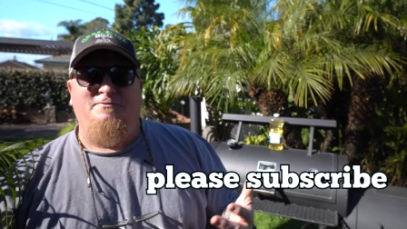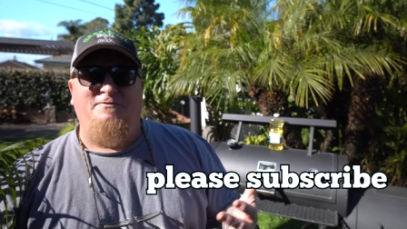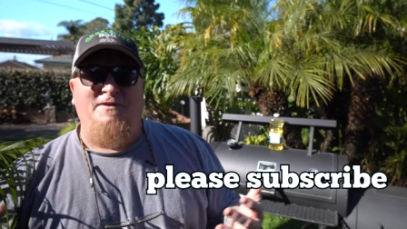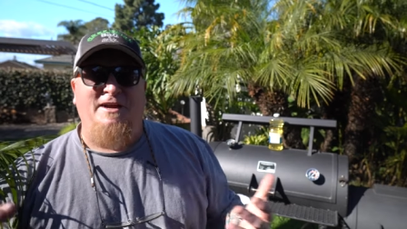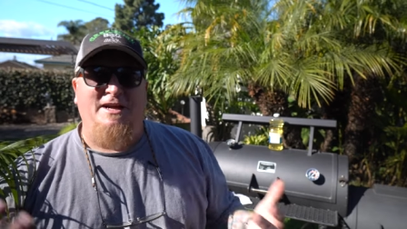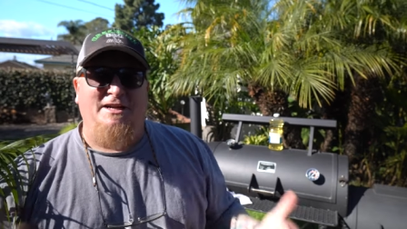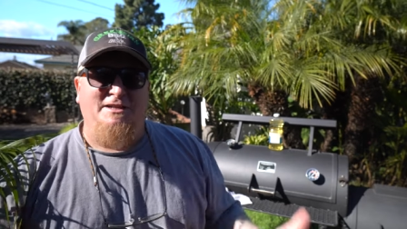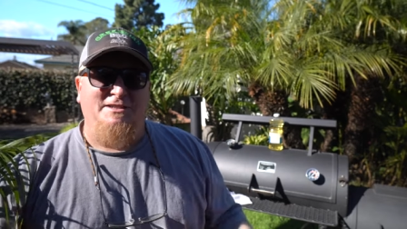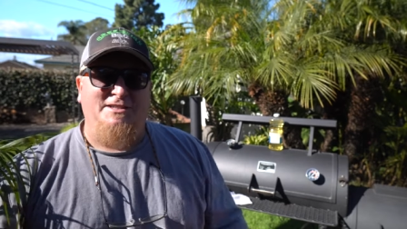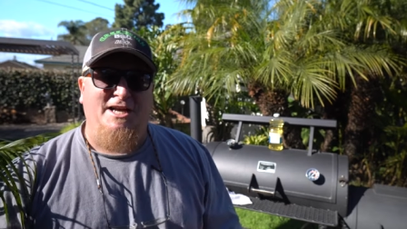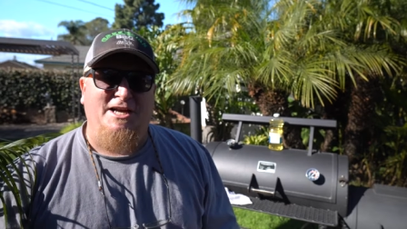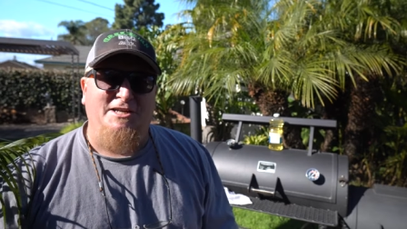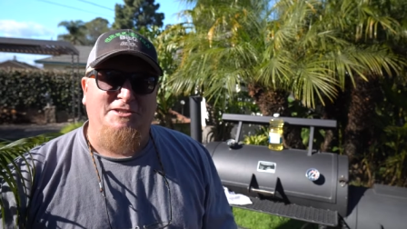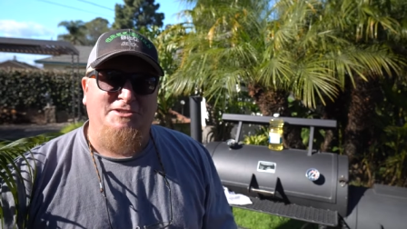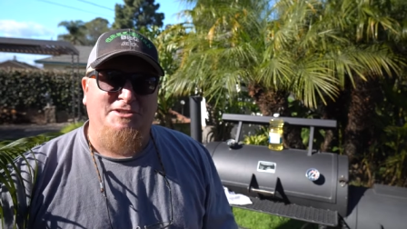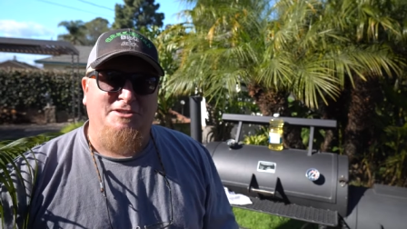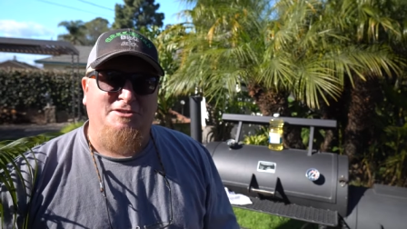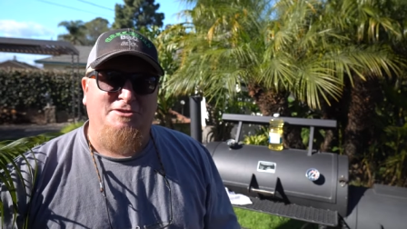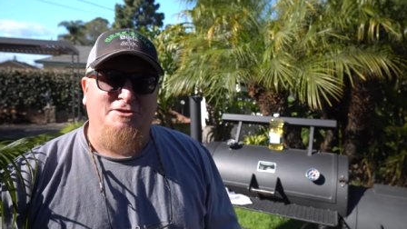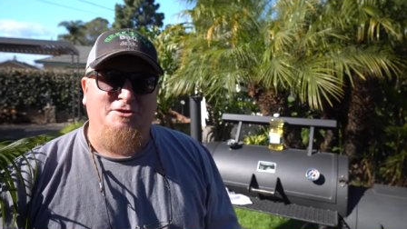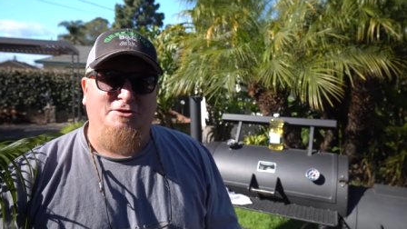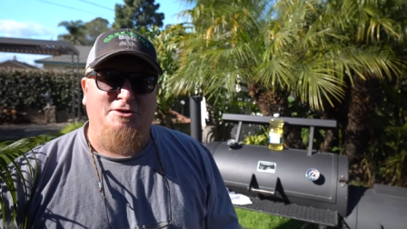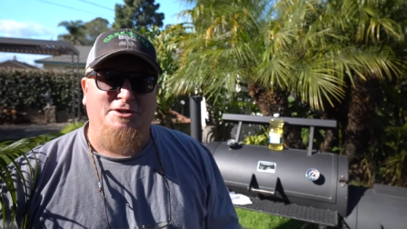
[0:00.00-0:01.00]

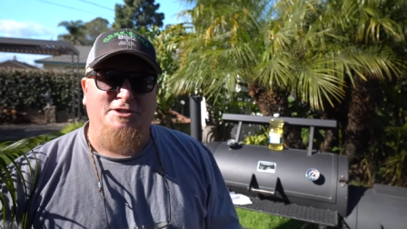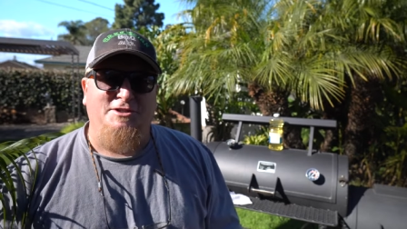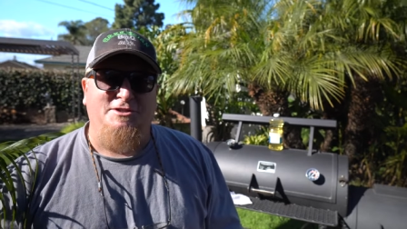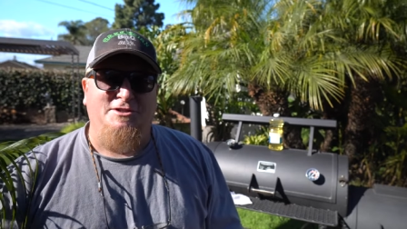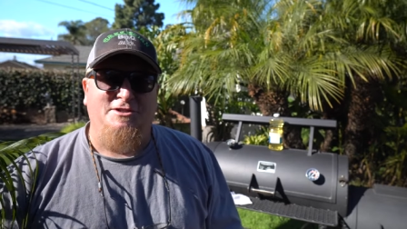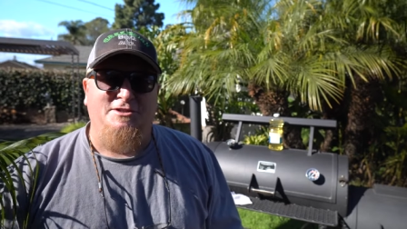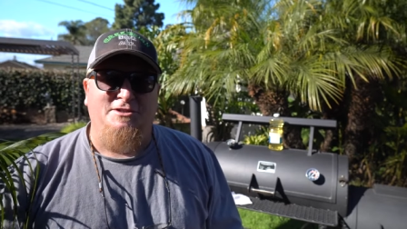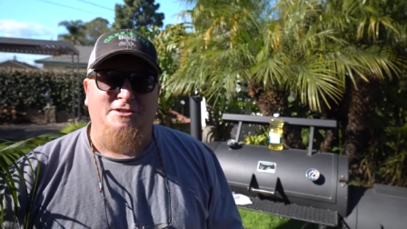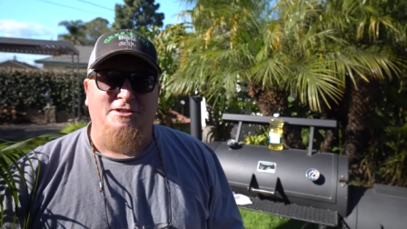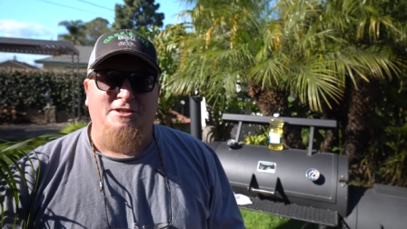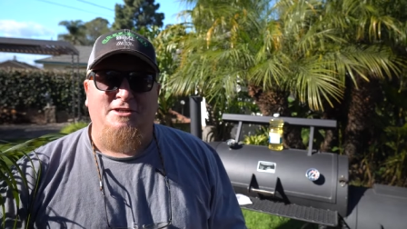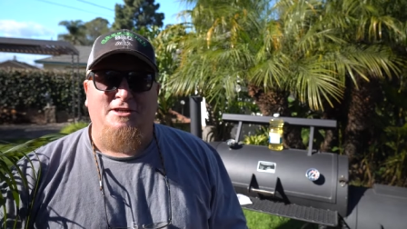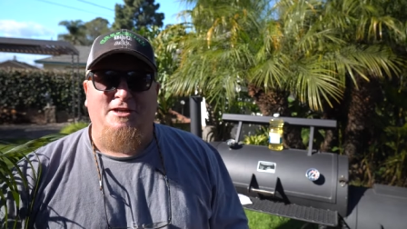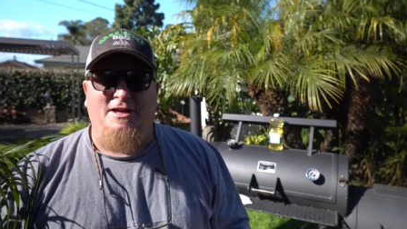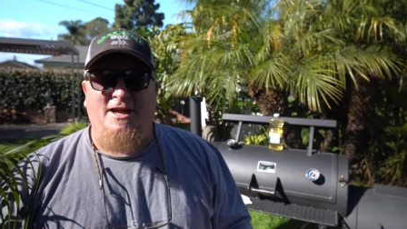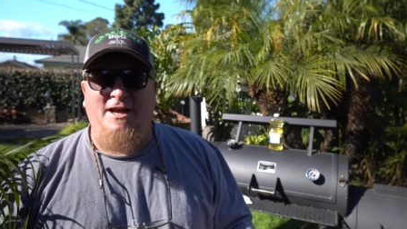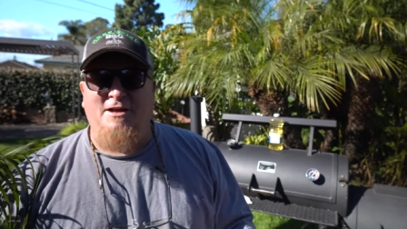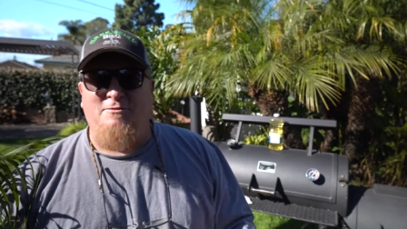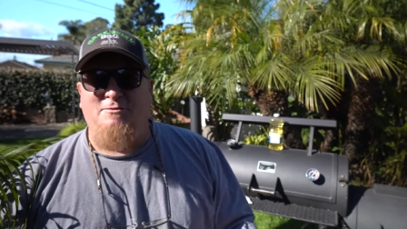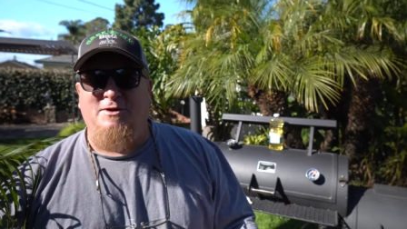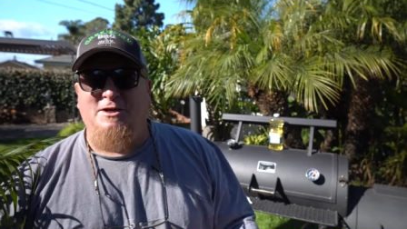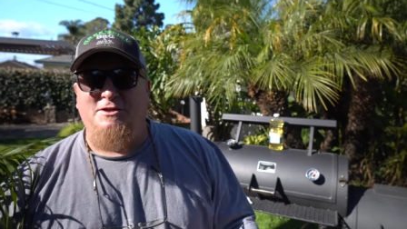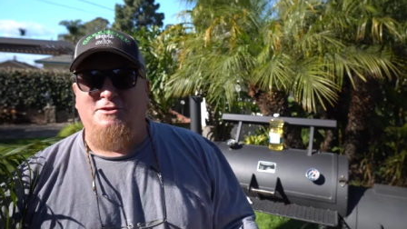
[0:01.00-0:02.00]
fantastic joints
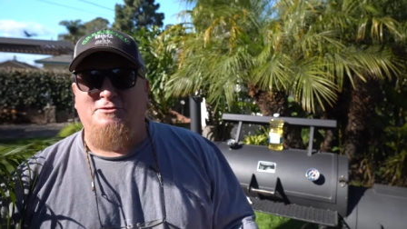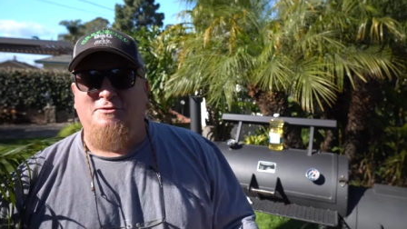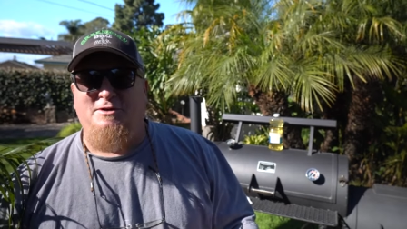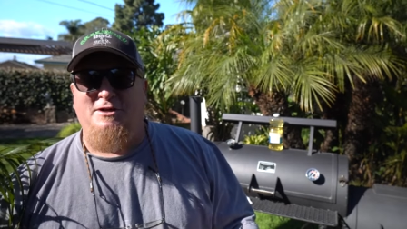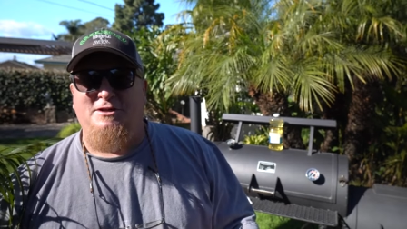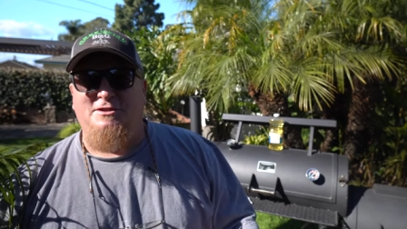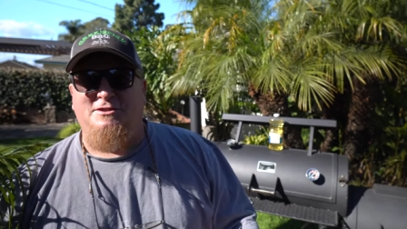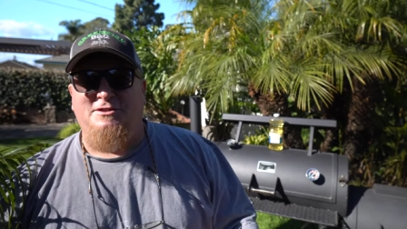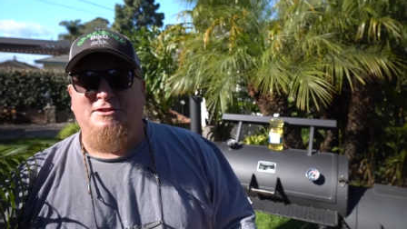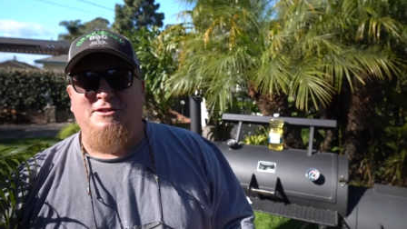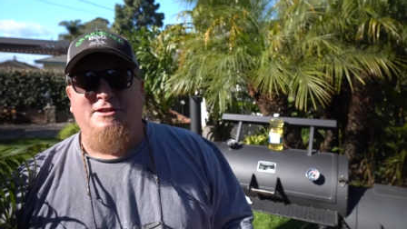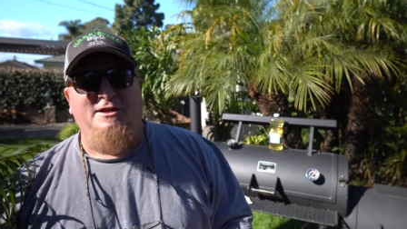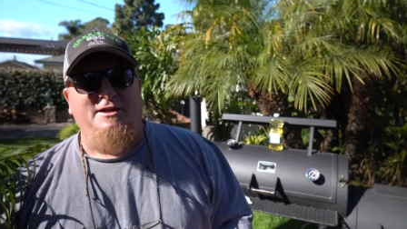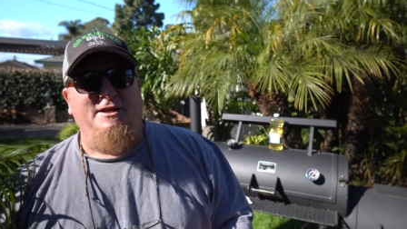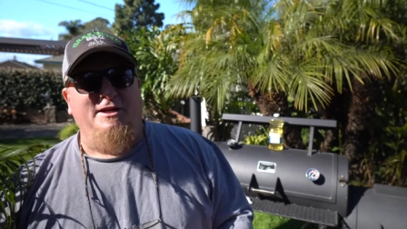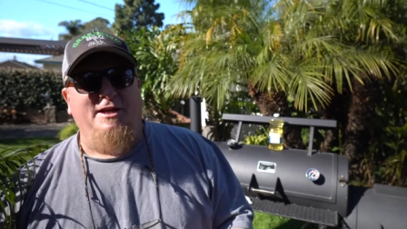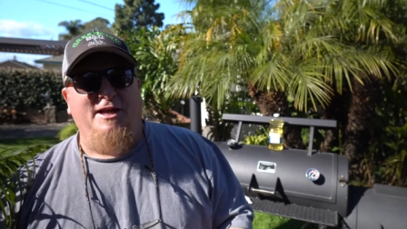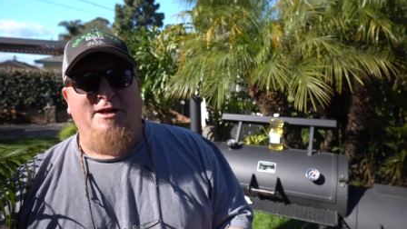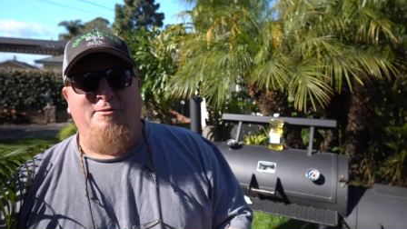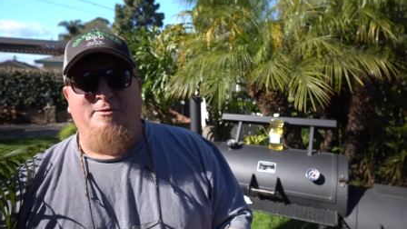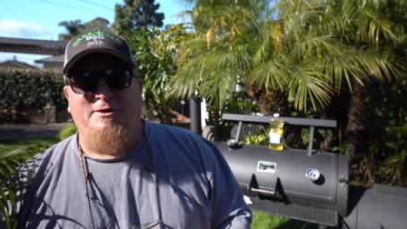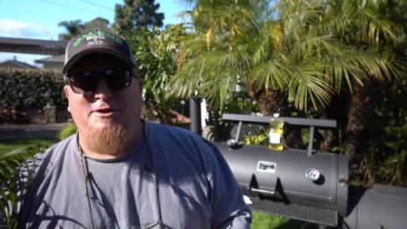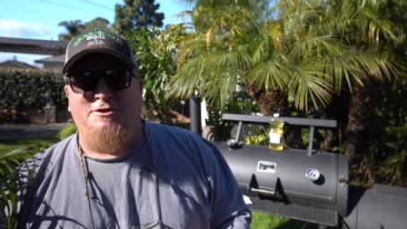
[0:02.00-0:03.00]
and restaurants,
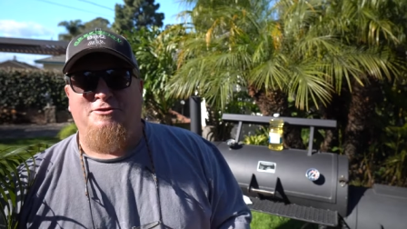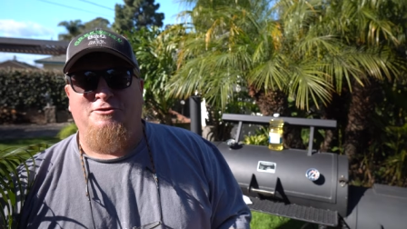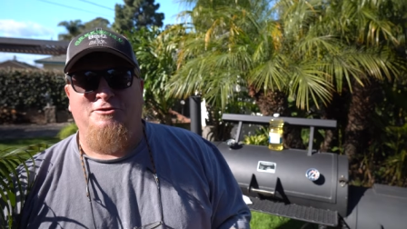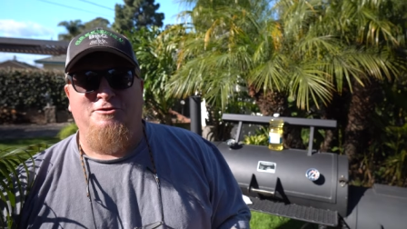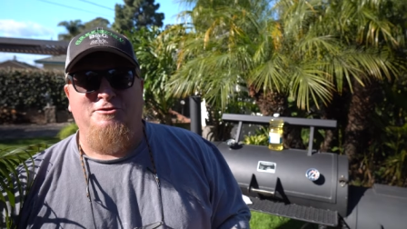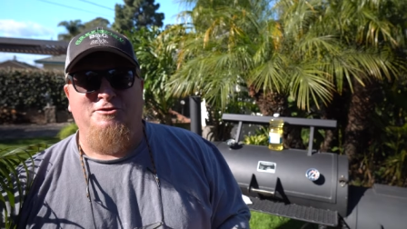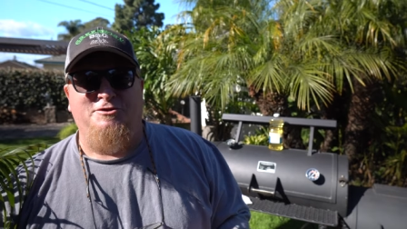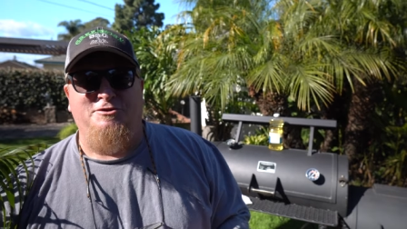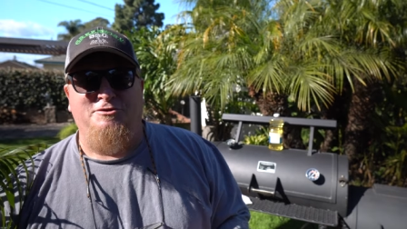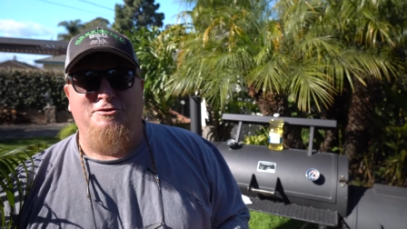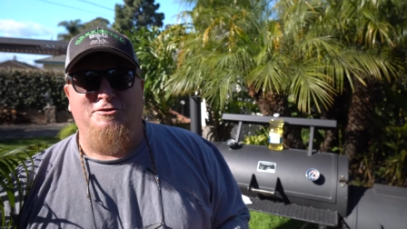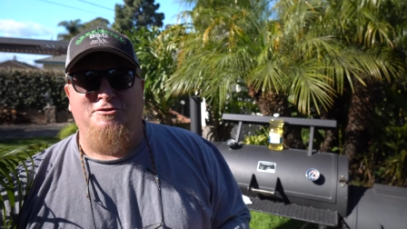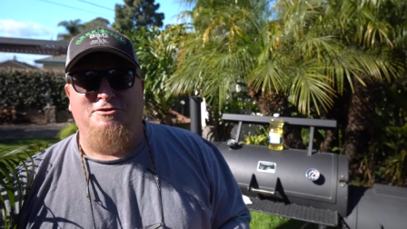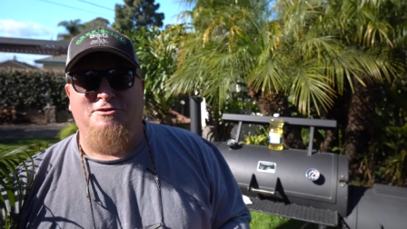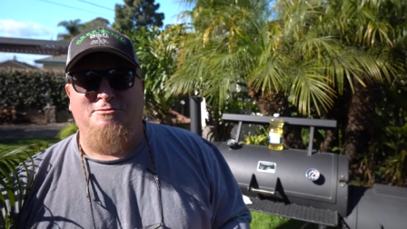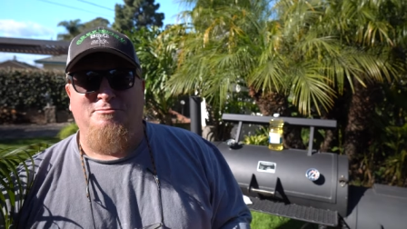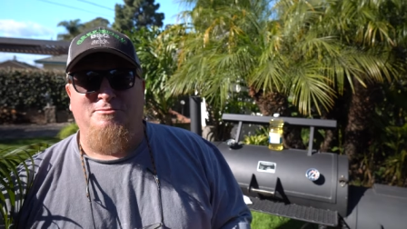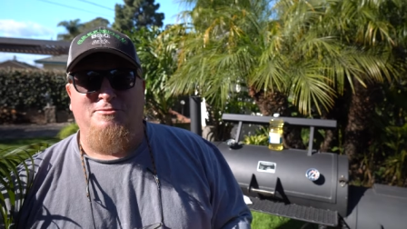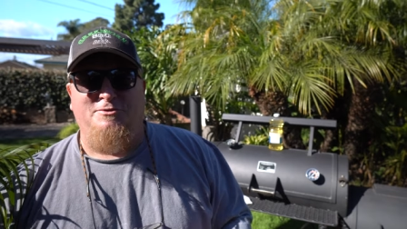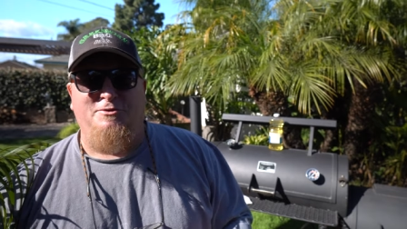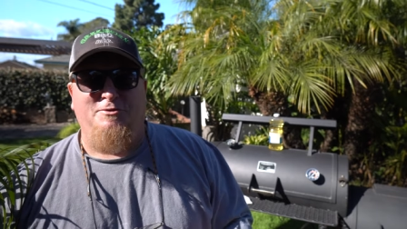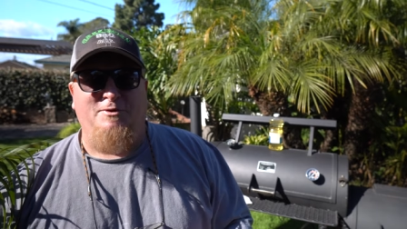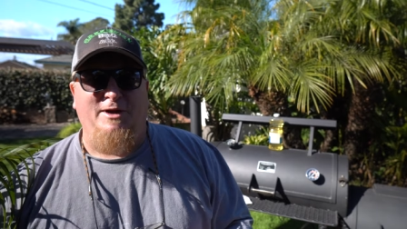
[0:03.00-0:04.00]
and we introduce you to
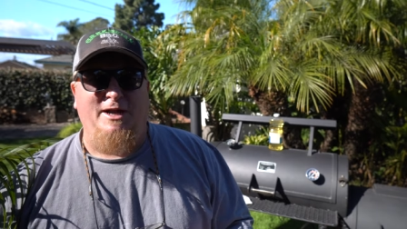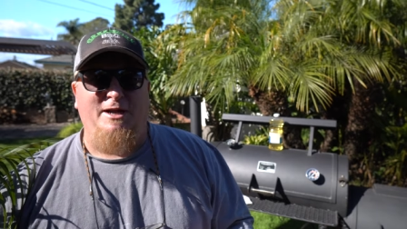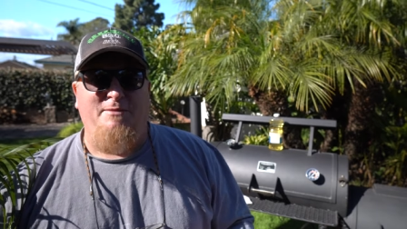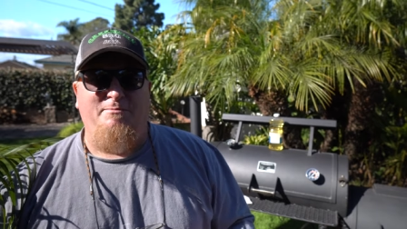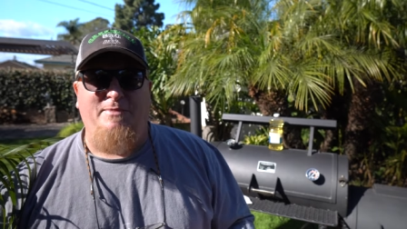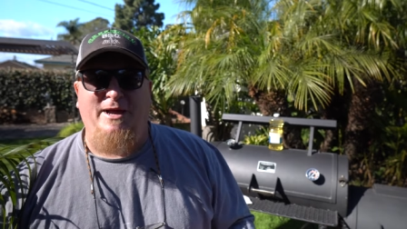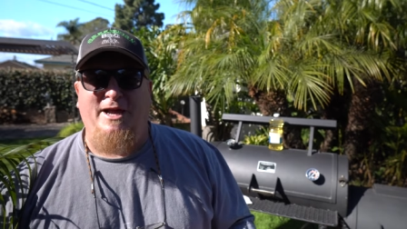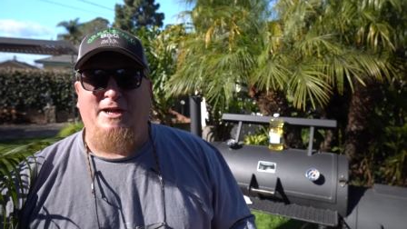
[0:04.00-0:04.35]
some great